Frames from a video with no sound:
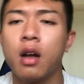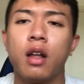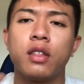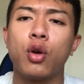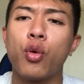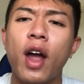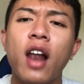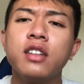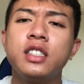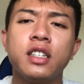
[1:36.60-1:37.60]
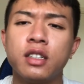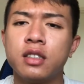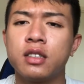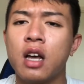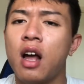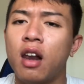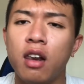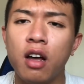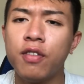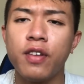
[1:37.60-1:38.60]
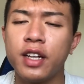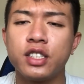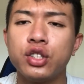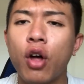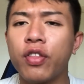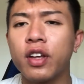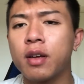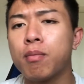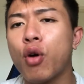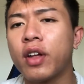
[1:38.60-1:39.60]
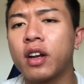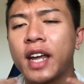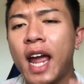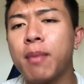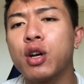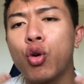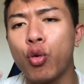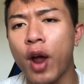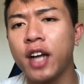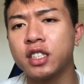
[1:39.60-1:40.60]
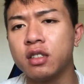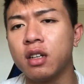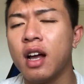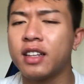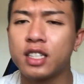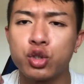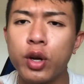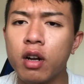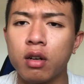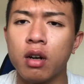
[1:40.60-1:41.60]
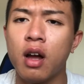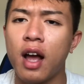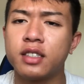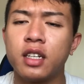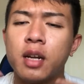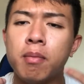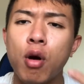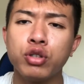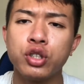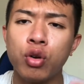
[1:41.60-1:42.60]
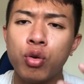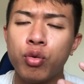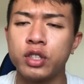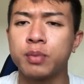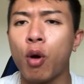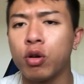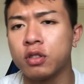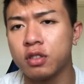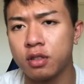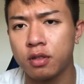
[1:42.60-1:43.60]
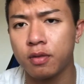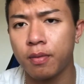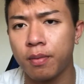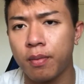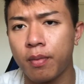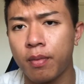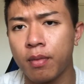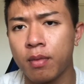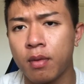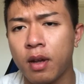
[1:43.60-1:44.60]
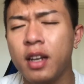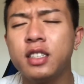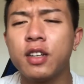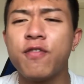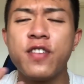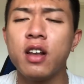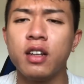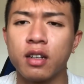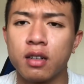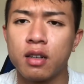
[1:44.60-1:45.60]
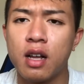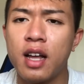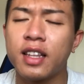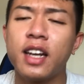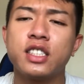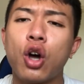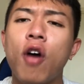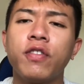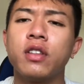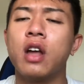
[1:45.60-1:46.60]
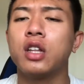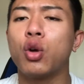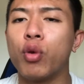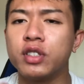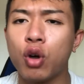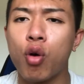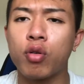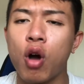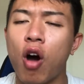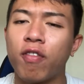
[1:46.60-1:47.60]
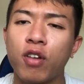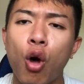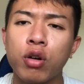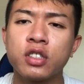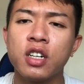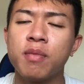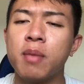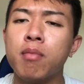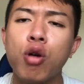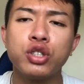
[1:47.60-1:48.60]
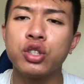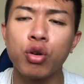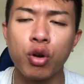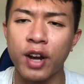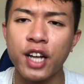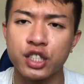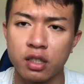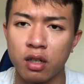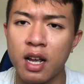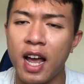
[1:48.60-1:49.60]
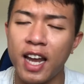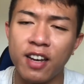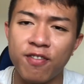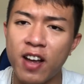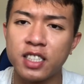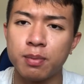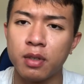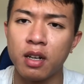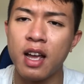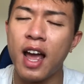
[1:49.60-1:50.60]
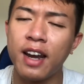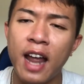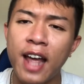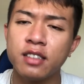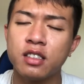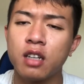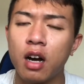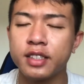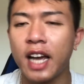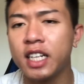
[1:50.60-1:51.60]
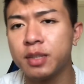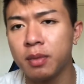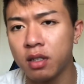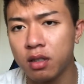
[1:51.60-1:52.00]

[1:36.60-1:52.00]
The reality is, love is nothing more than a chemical reaction that triggers as an emotional response. It is a feeling that is often the result of long-term emotional connection and investment and hence attachment.